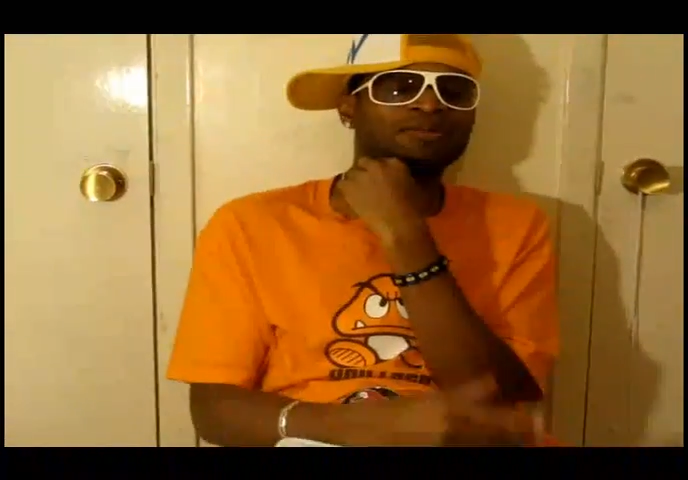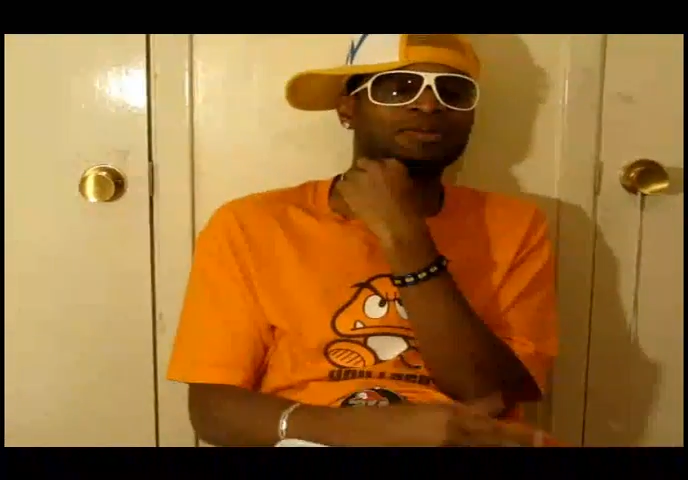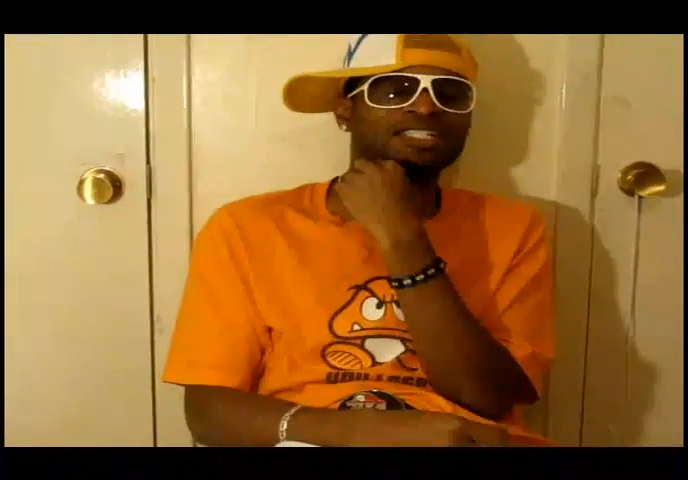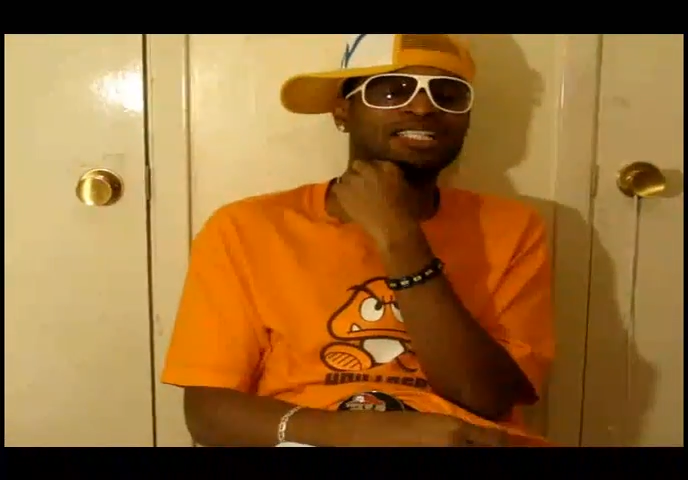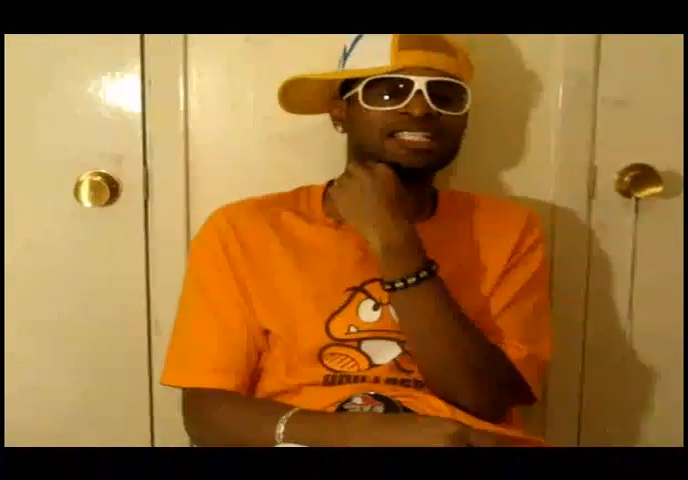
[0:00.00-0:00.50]

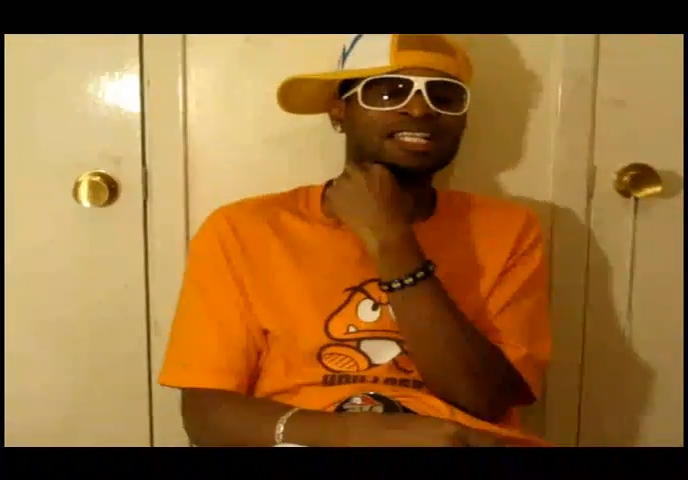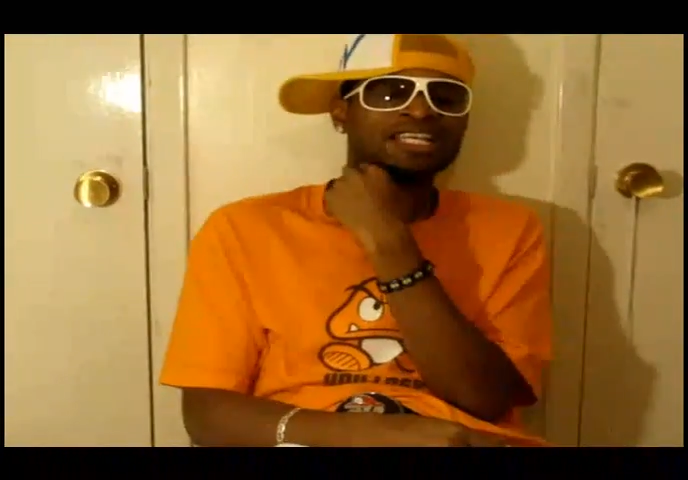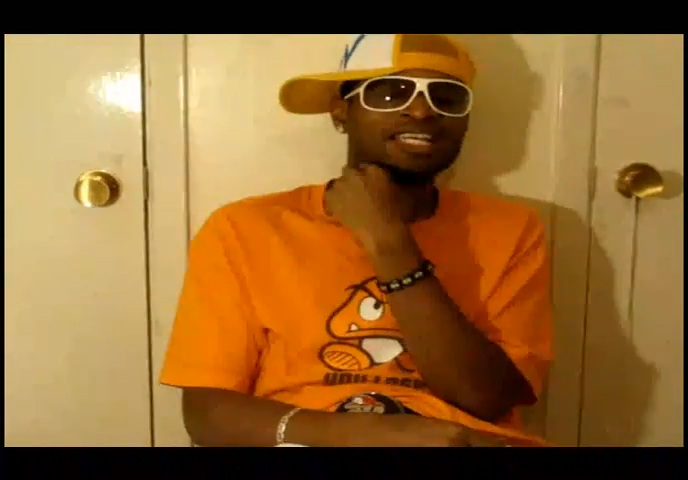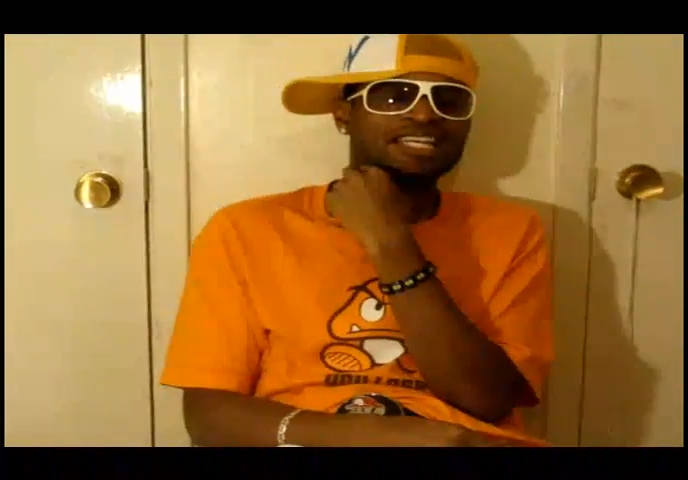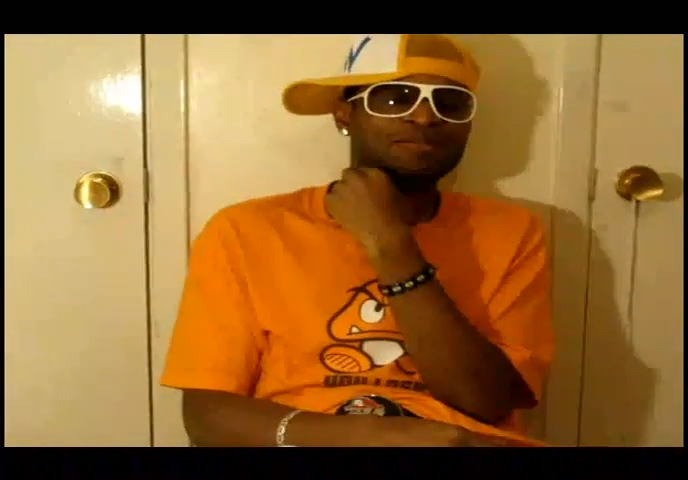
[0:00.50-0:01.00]
What it does
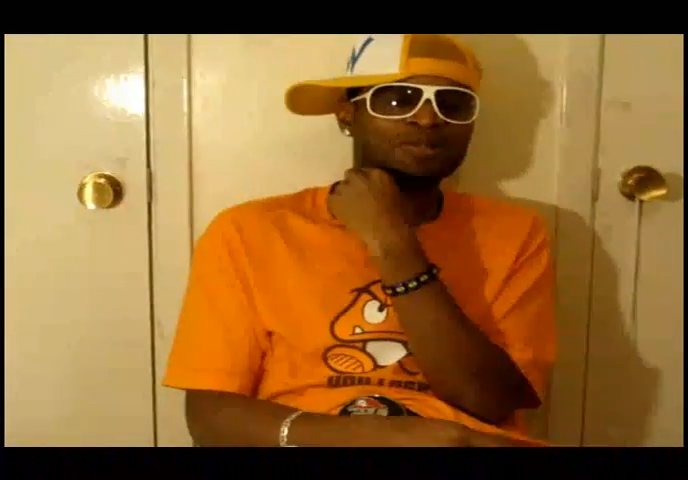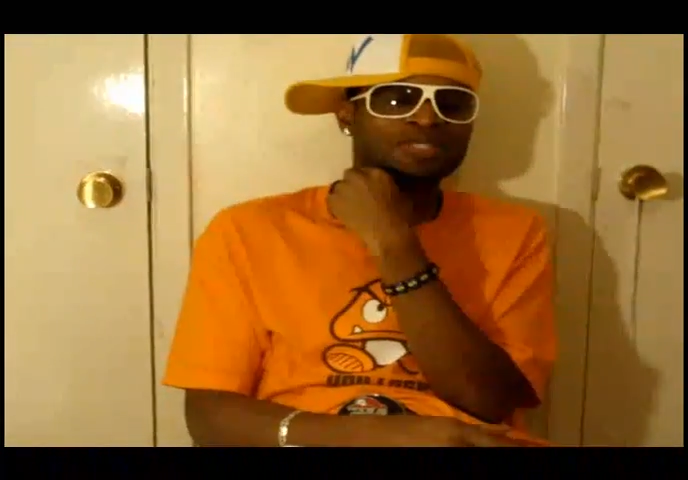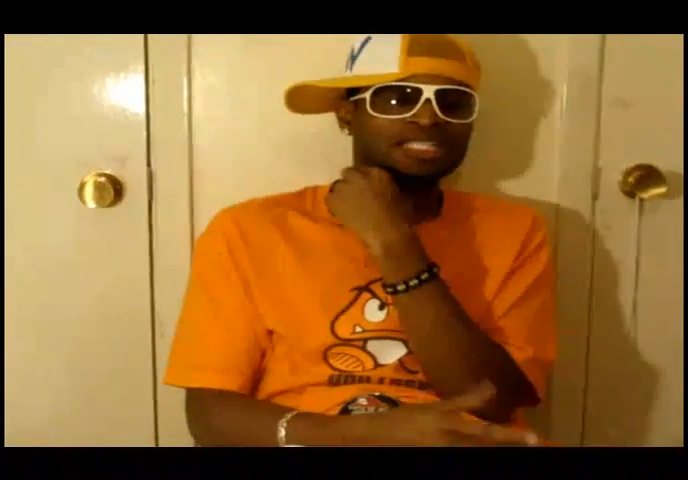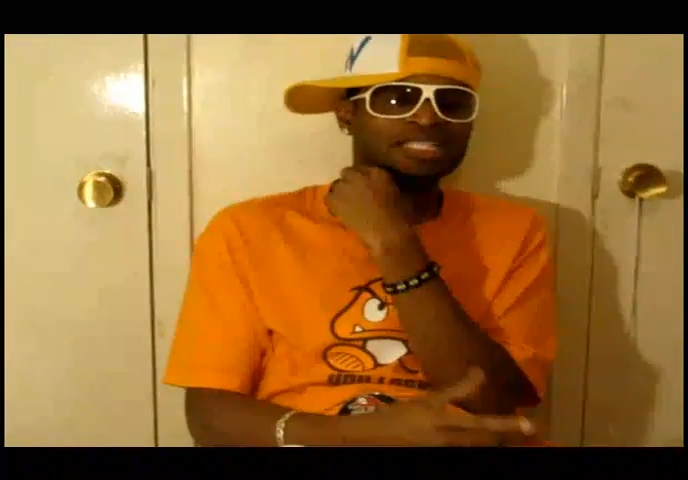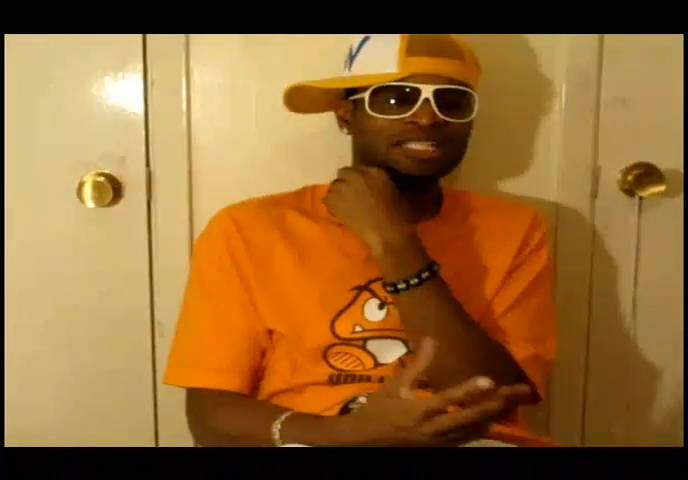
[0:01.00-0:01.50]
is
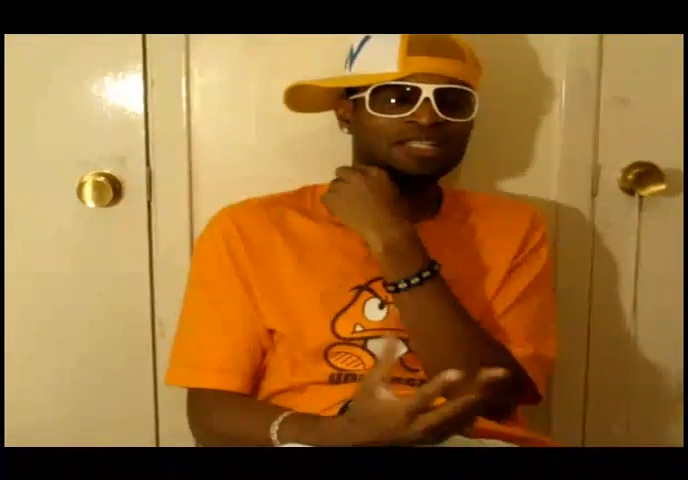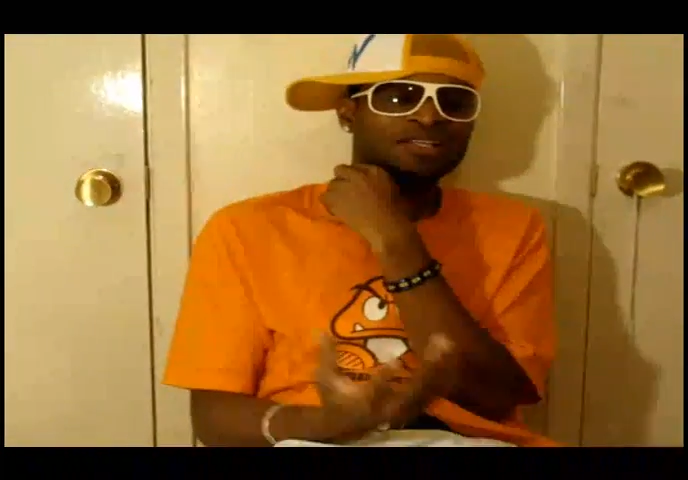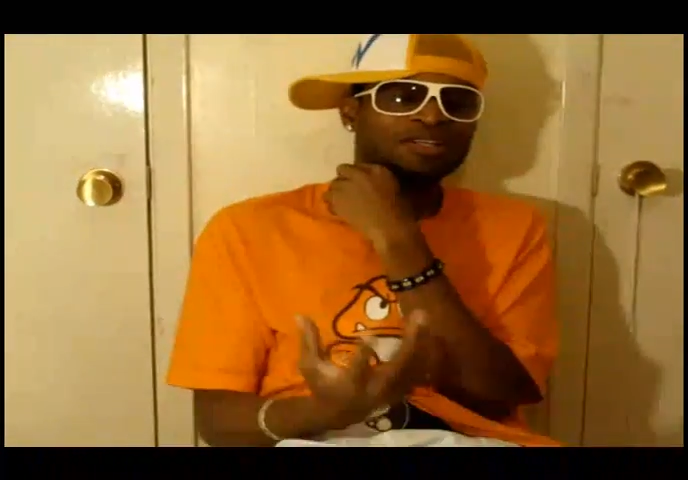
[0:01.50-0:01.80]
mostly